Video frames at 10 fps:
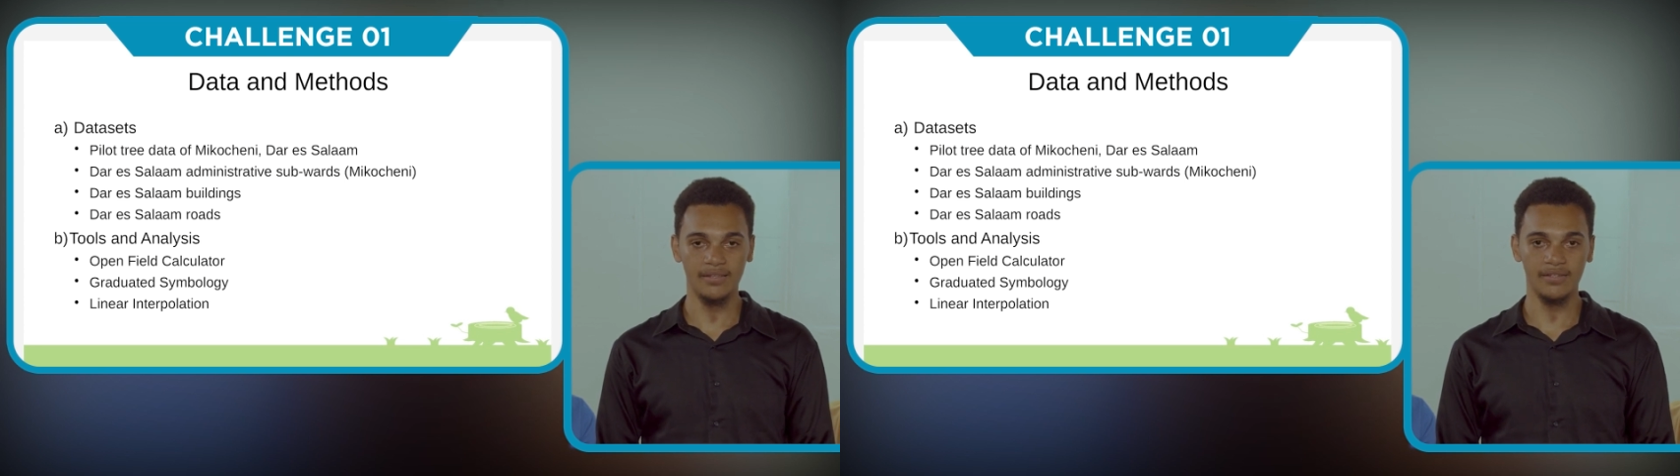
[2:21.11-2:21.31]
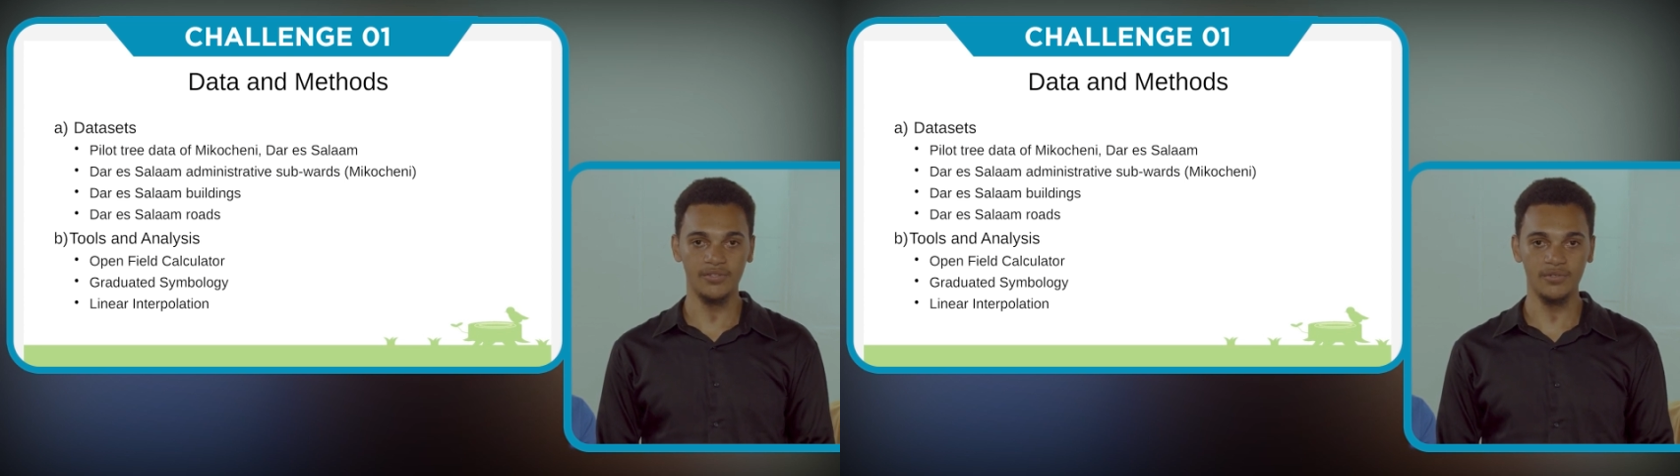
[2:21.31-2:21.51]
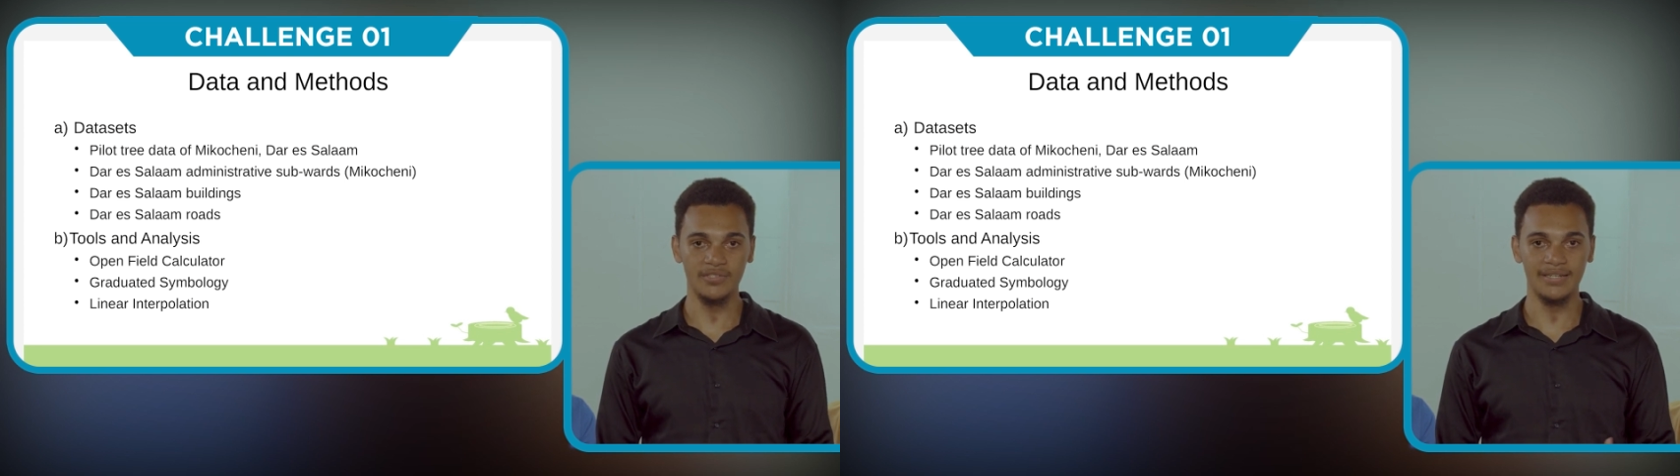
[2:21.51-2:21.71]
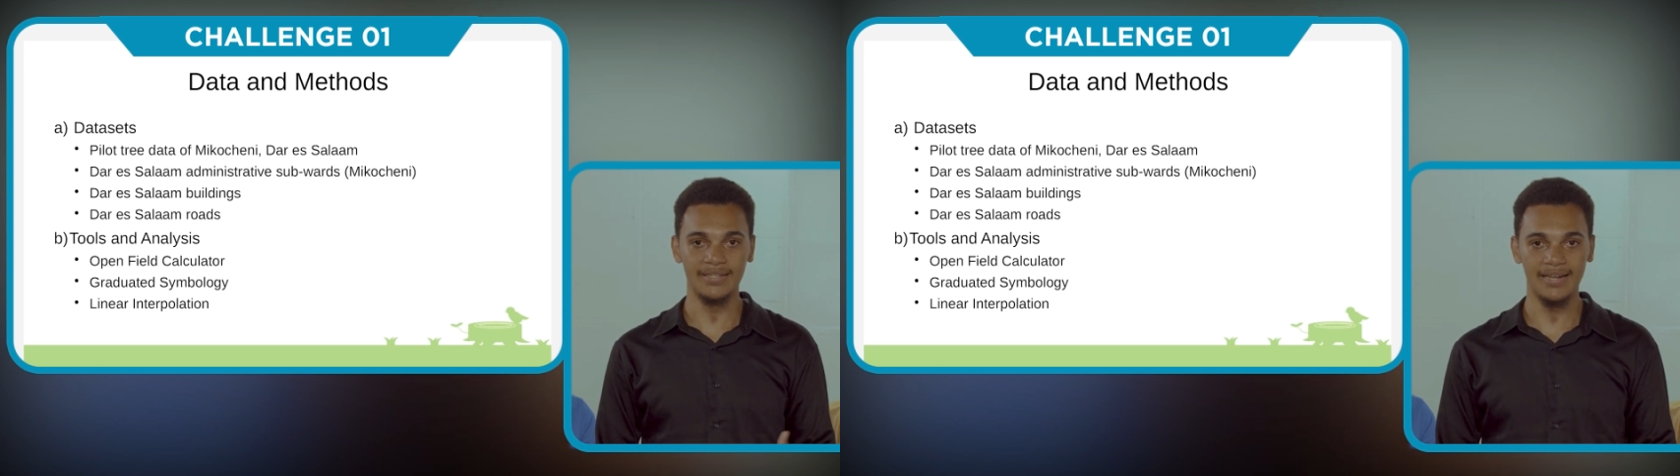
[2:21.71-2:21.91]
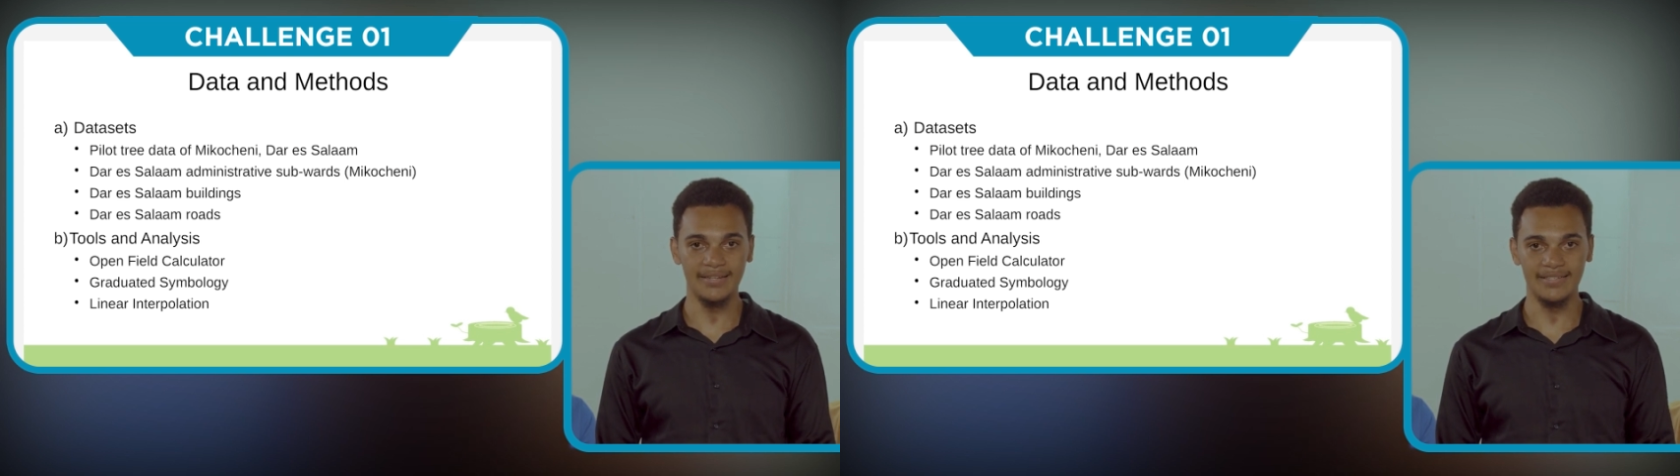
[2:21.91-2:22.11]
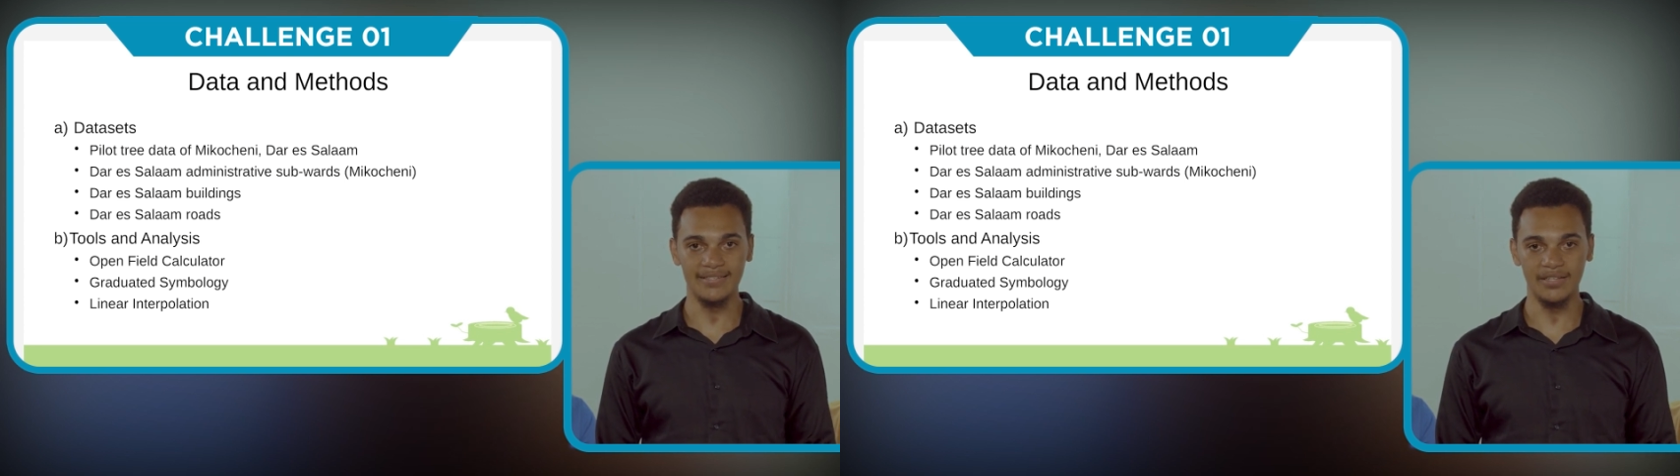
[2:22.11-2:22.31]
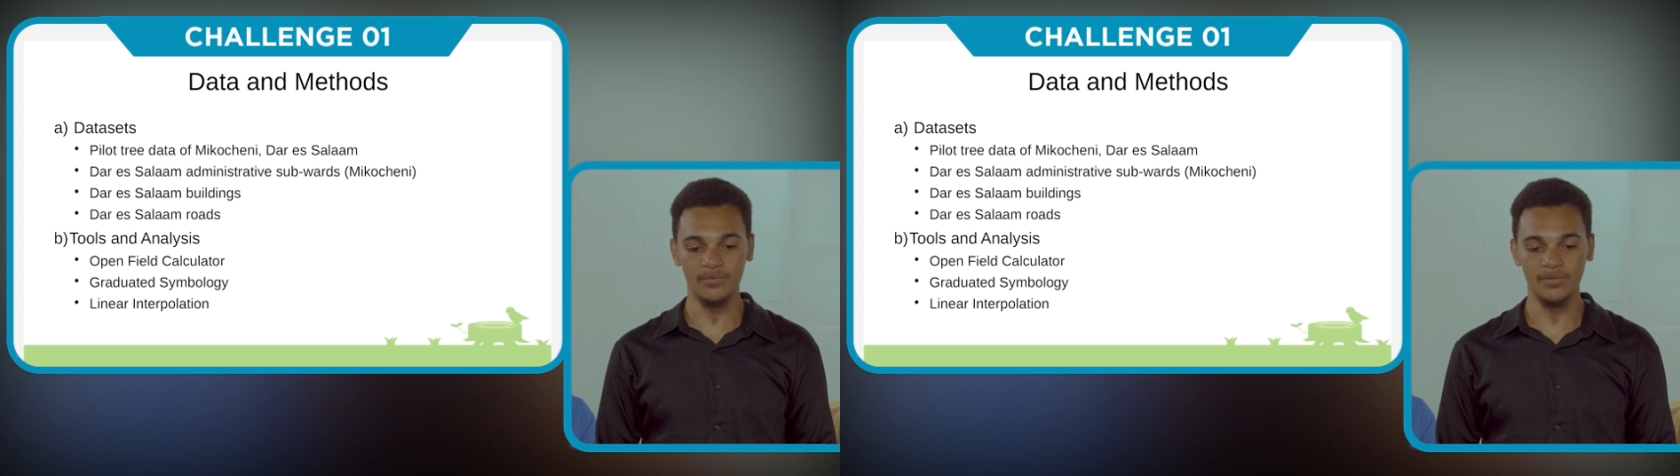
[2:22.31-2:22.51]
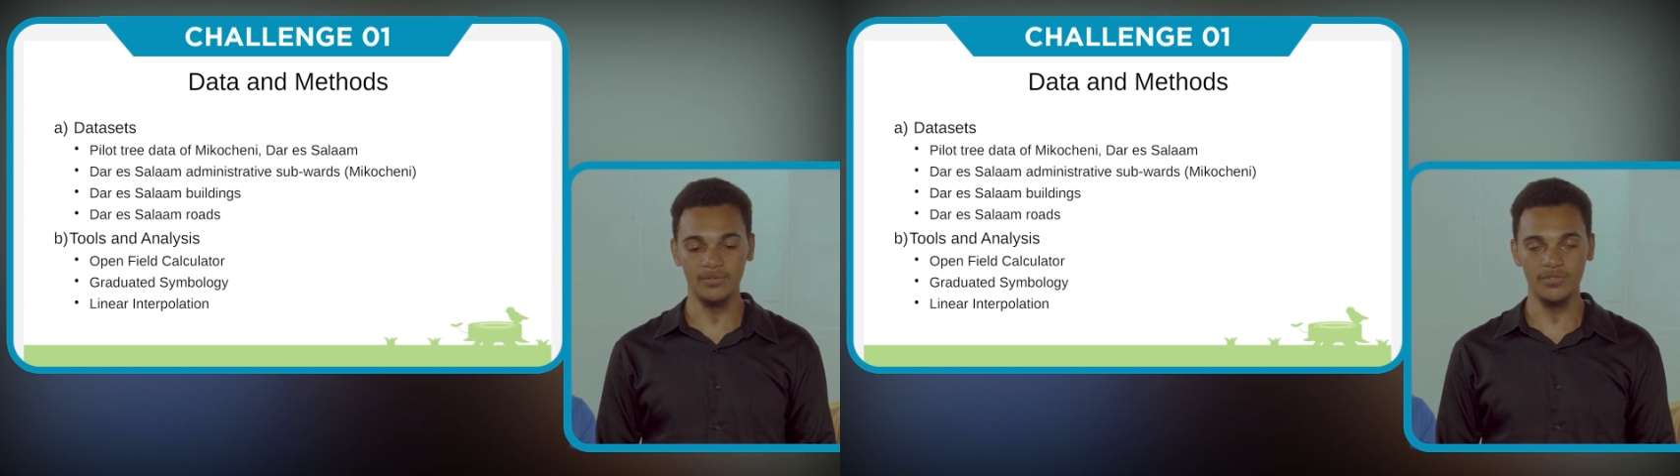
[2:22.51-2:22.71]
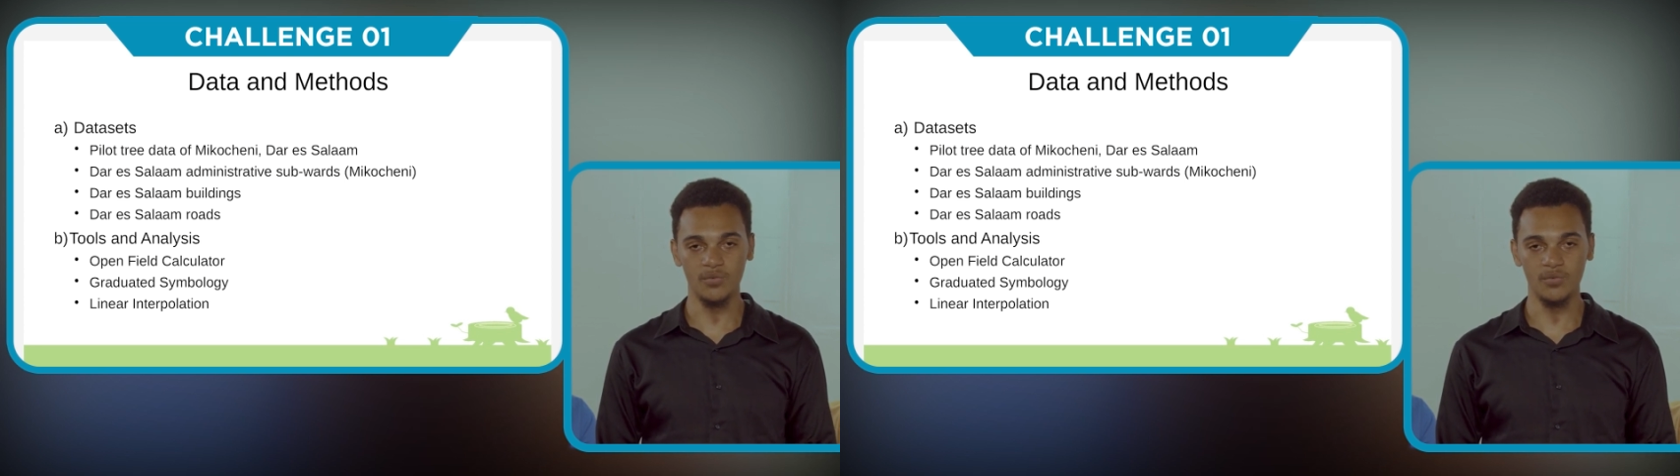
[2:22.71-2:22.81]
The tools and analysis that we used